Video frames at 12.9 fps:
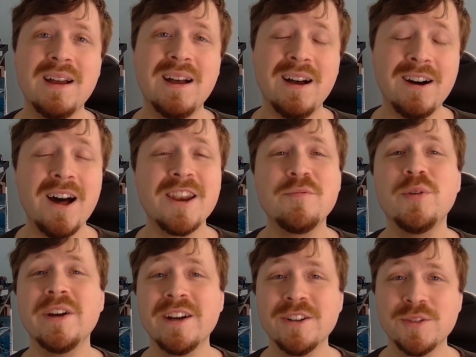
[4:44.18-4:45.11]
A lot of
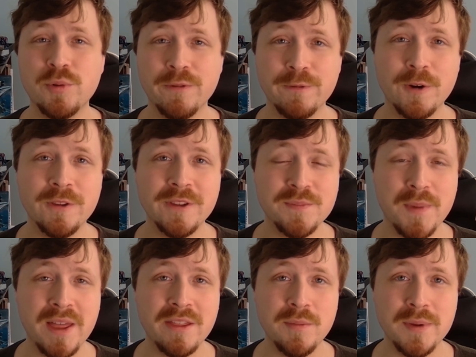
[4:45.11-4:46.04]
players prefer this
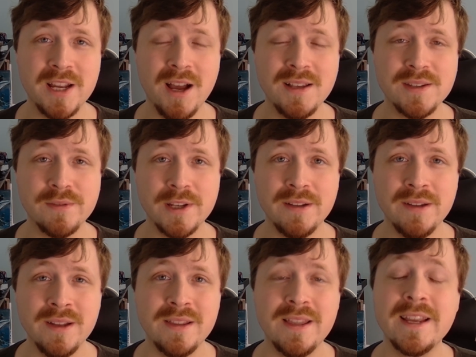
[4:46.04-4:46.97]
method because of it.
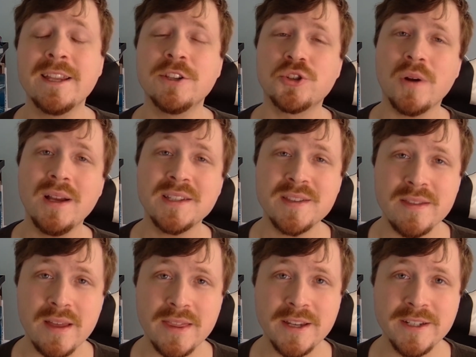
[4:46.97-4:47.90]
They can trust
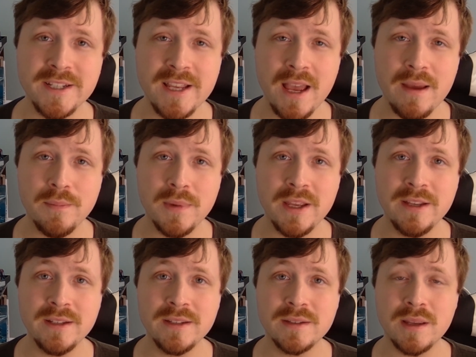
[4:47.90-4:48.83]
that the DM
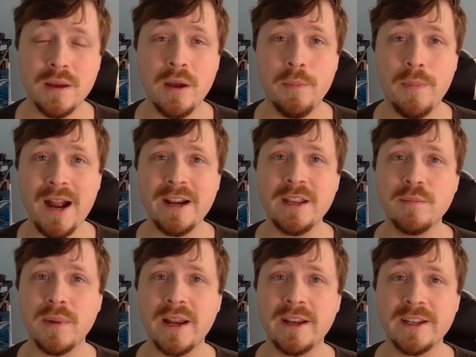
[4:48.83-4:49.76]
is abiding
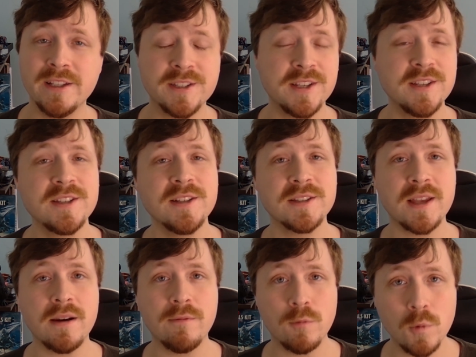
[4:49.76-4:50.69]
by a consistent
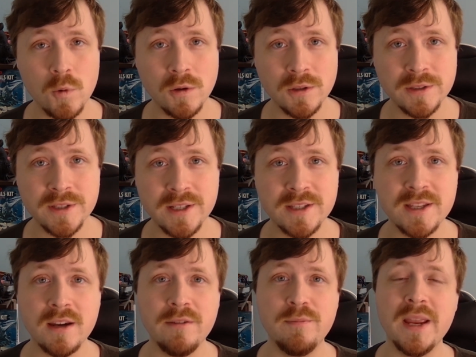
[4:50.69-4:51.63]
set of rules
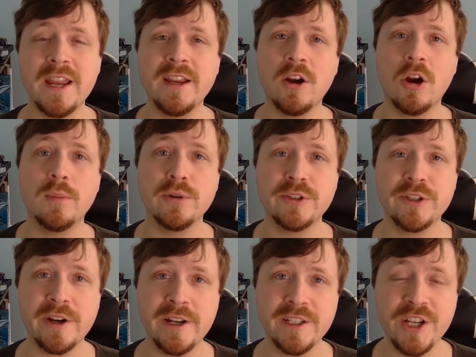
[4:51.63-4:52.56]
instead of making
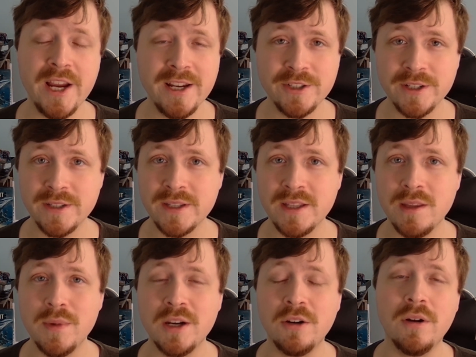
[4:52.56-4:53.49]
arbitrary changes in the
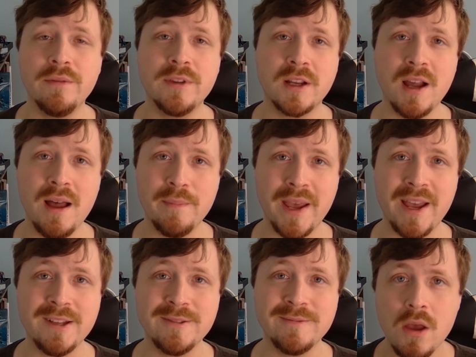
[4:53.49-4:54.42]
middle of the
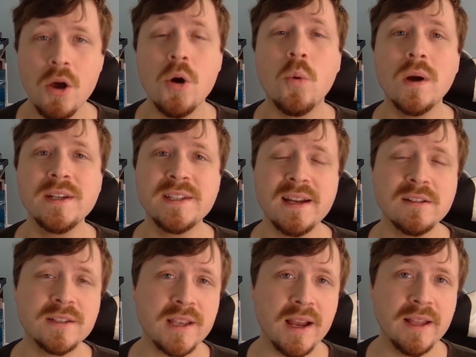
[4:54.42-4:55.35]
combat. One
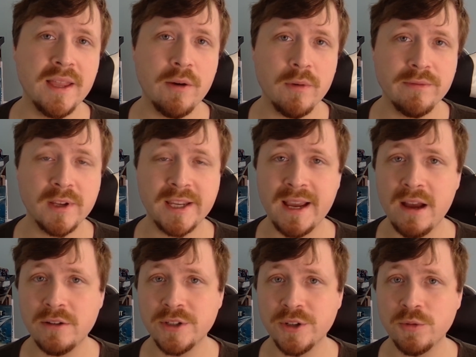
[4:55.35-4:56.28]
downside that we've
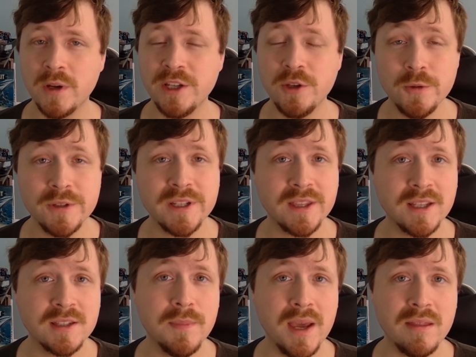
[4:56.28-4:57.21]
encountered when using
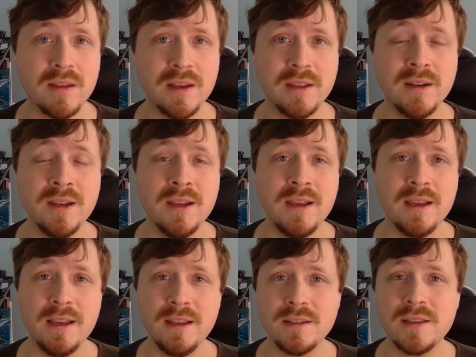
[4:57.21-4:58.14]
this method
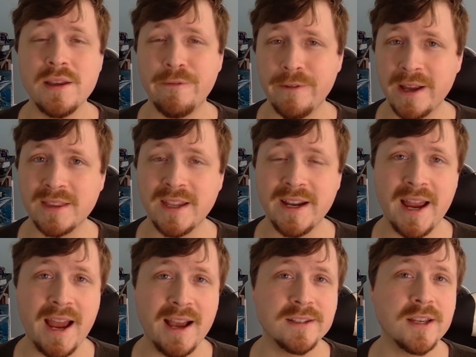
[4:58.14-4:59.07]
is the effect that it
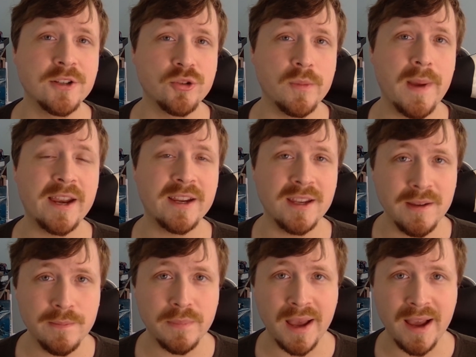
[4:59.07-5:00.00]
has on dramatic
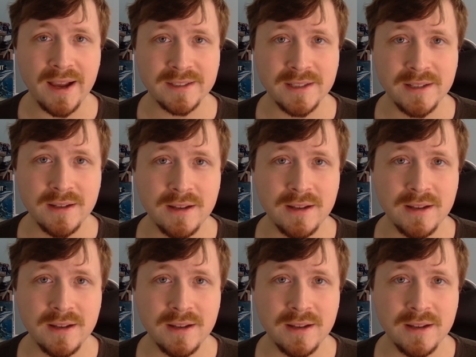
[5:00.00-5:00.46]
impact.